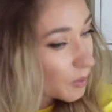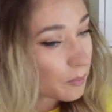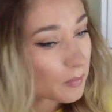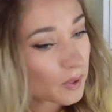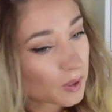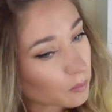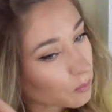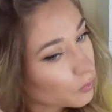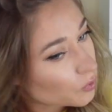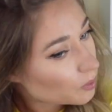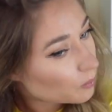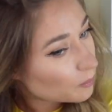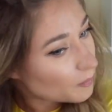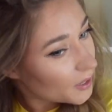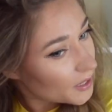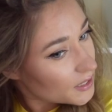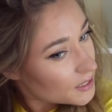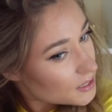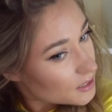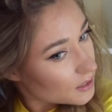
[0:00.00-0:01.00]
a bit more
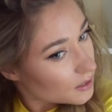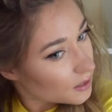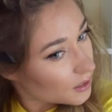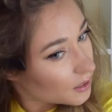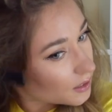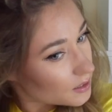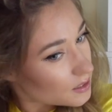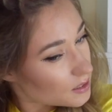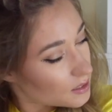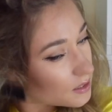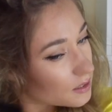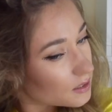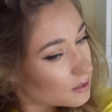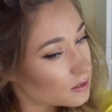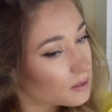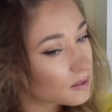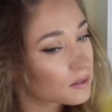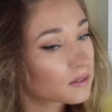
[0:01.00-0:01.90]
messiness.